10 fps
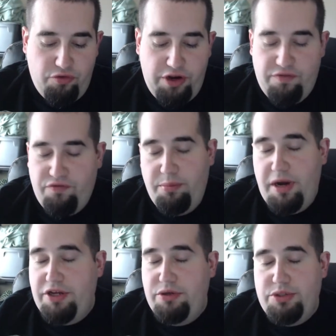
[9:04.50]
my
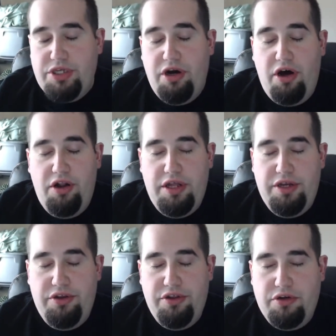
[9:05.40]
use at all,
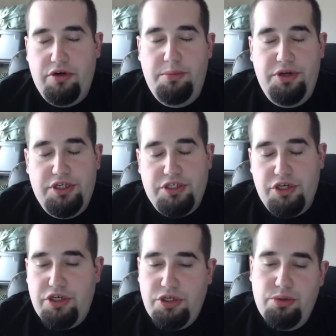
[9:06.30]
and the durability is a
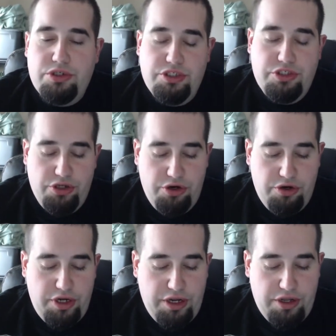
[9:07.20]
huge
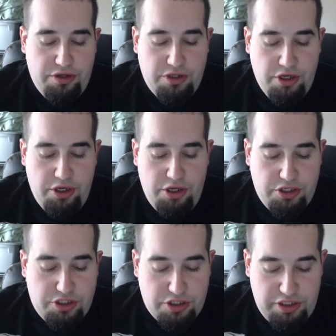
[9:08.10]
concern. And
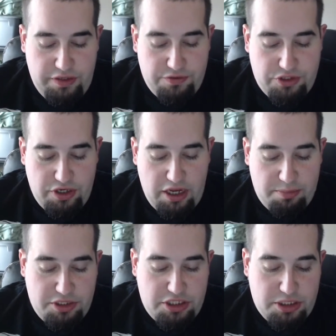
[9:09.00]
sleeves should not
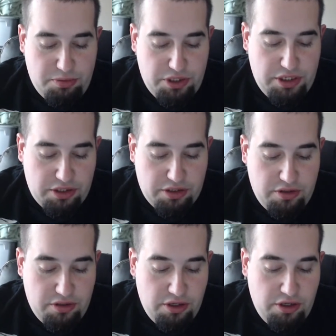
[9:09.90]
be splitting,
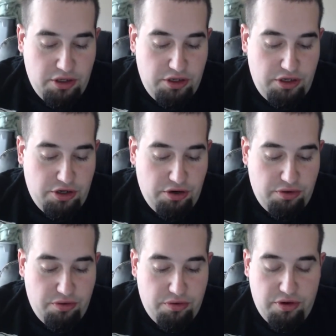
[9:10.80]
you
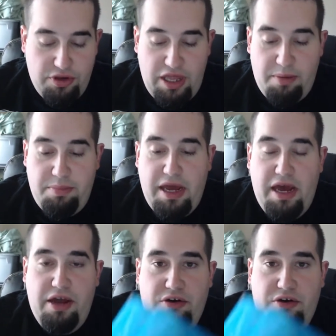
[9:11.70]
know, that bad or